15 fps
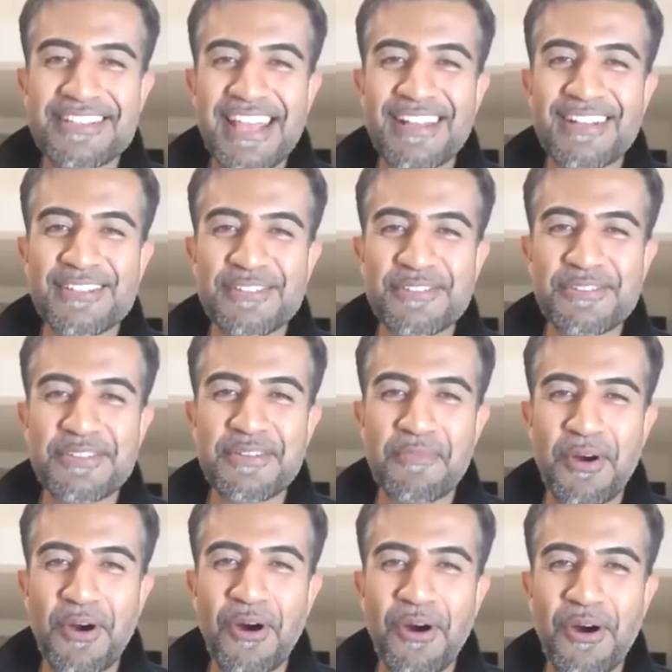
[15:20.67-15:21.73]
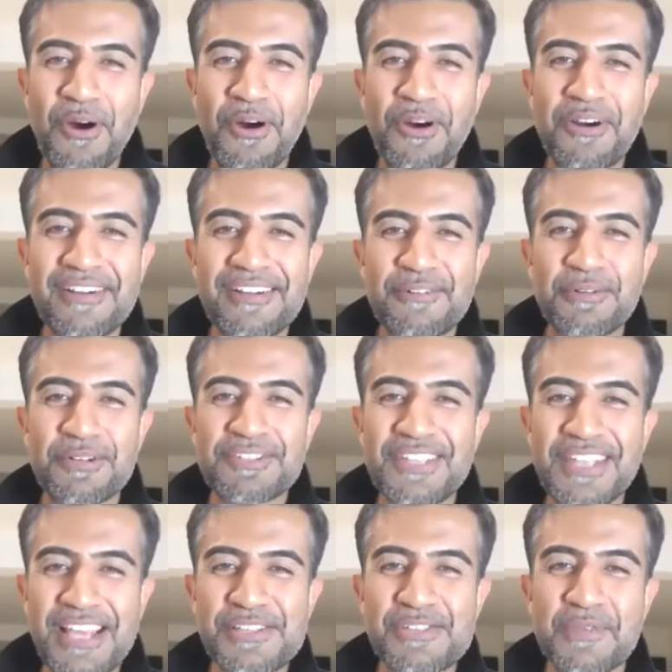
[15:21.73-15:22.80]
take us through some more. Ho, ho. What's
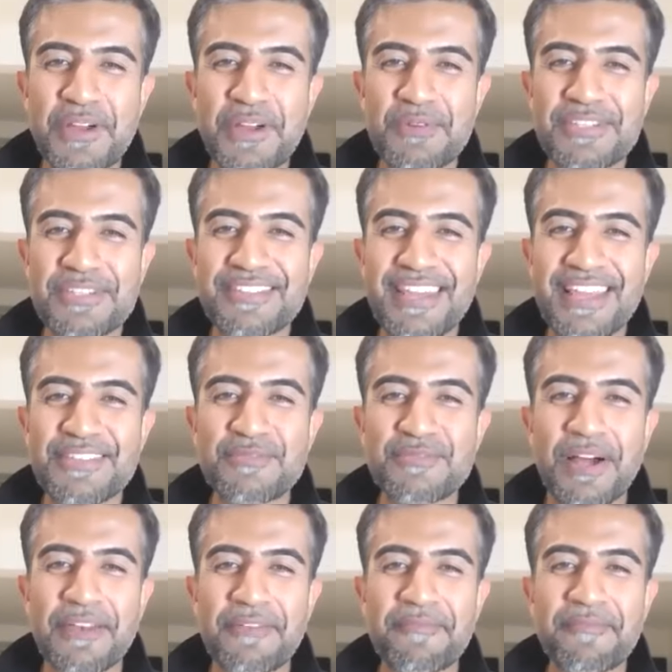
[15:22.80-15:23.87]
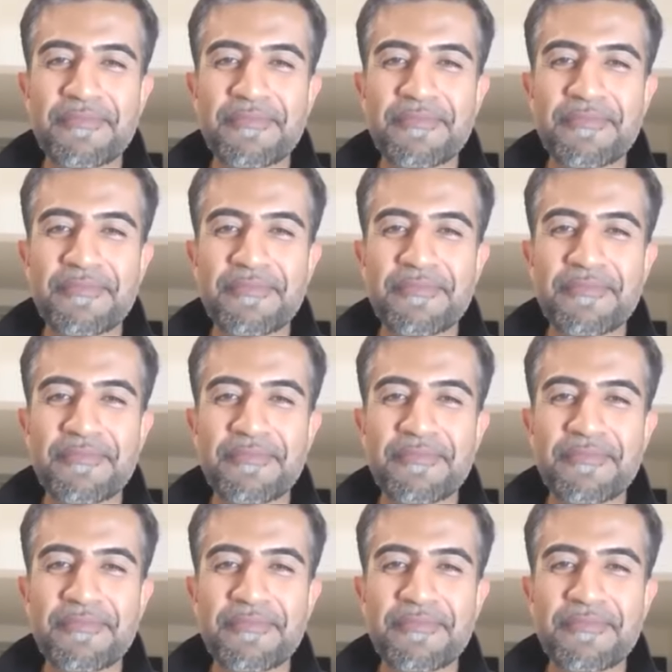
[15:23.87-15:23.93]
the next one? What's the next one?